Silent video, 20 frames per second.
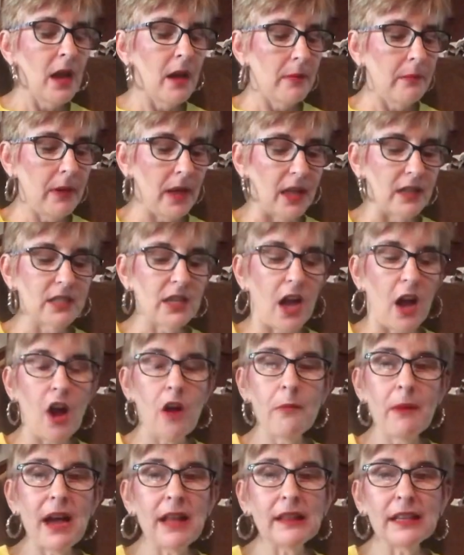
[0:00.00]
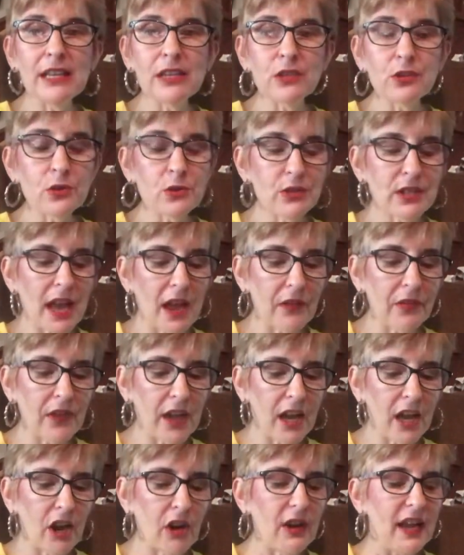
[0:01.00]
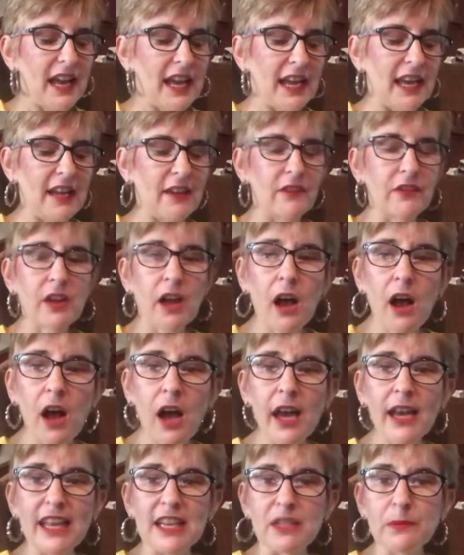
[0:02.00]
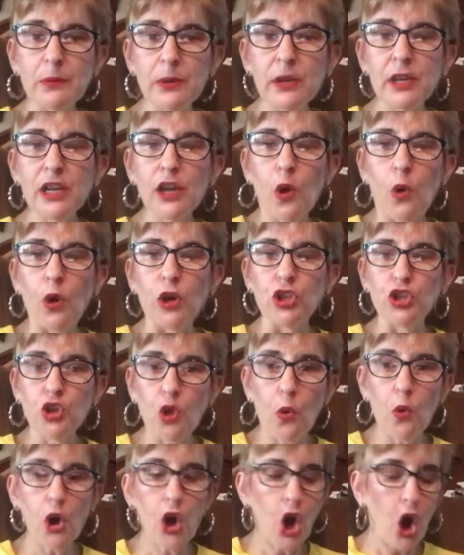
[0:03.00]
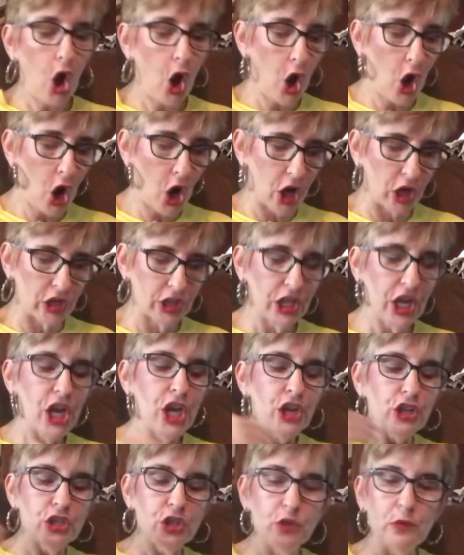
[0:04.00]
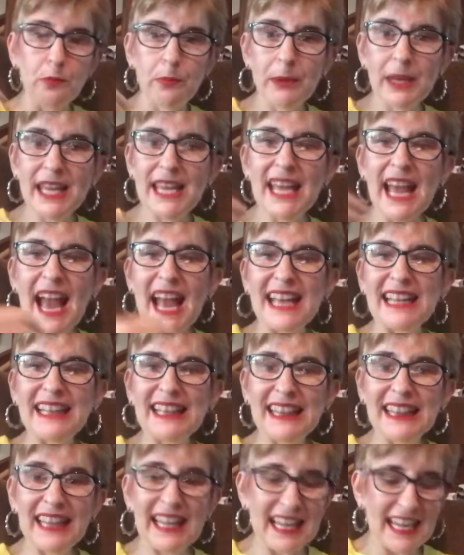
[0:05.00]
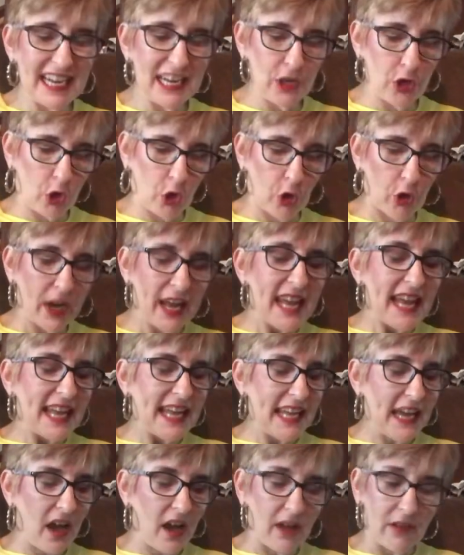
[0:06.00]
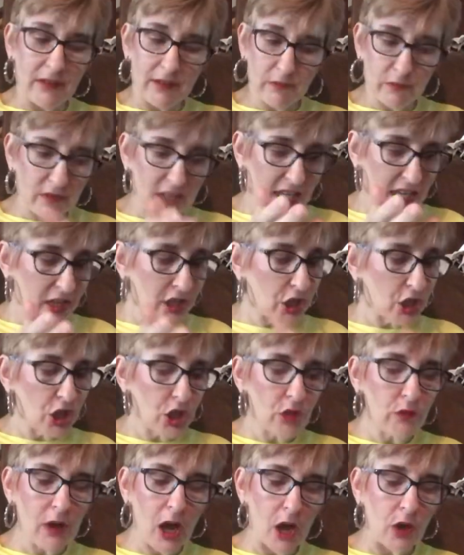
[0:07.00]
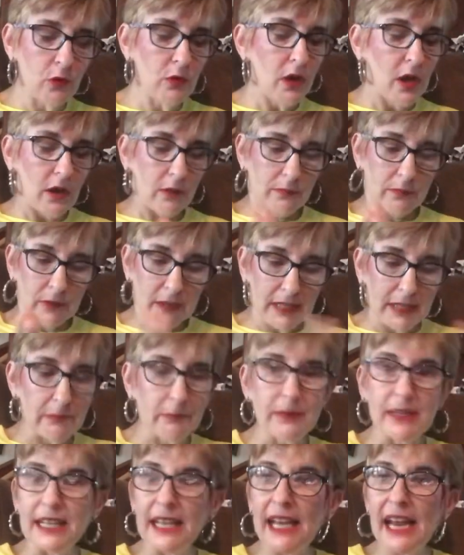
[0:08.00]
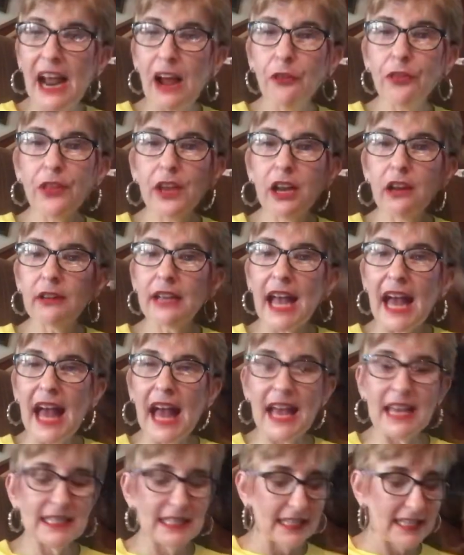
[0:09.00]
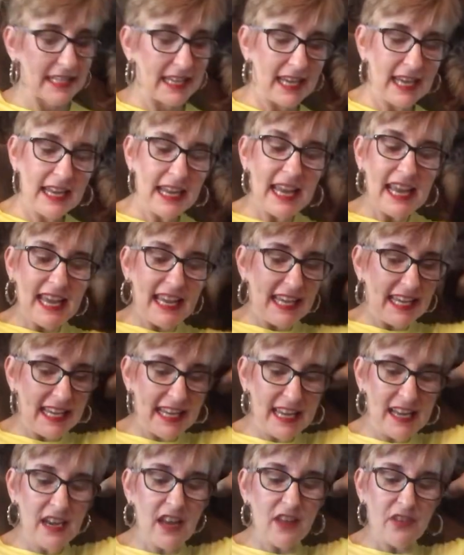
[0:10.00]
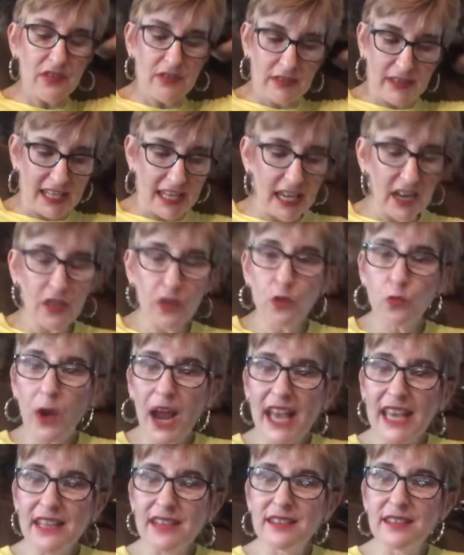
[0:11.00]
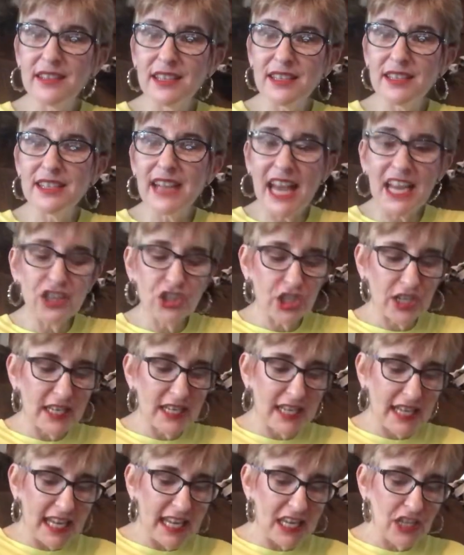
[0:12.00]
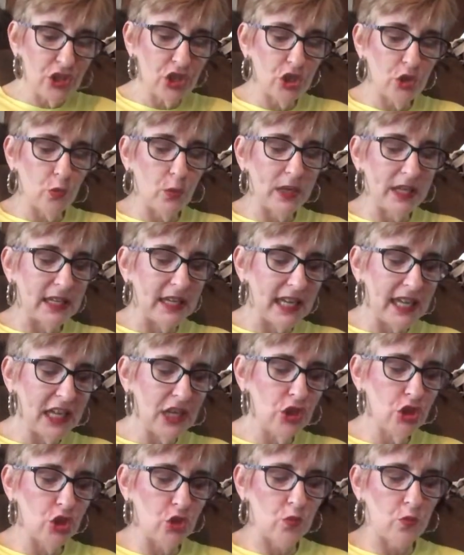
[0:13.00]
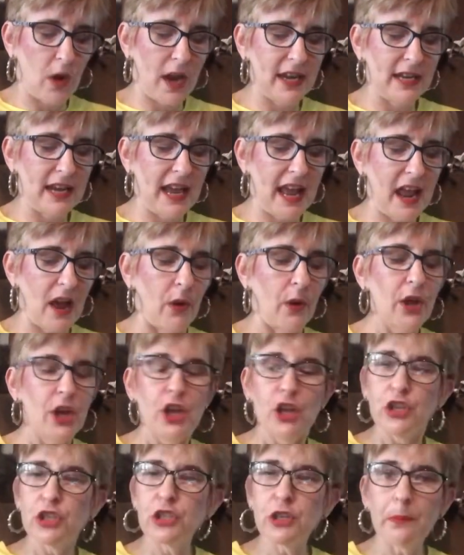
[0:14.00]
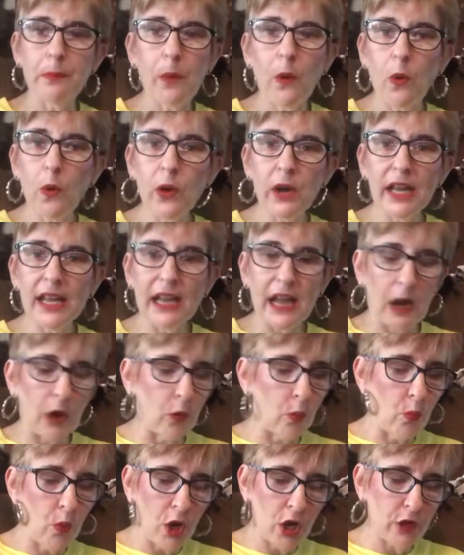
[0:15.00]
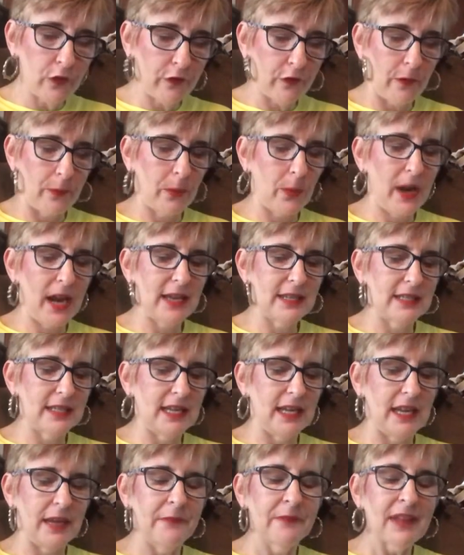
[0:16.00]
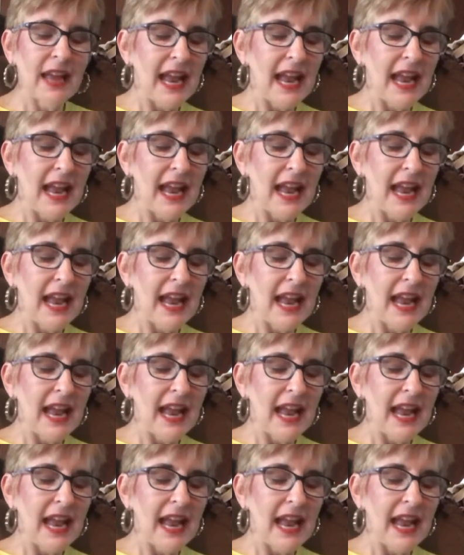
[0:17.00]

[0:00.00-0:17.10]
But to all my listeners out there, if God has put it on your heart to be a leader, uh, then, you know, get out there, guys. Get in get in the race. This nation needs you. We need you right now, supporting our wonderful president.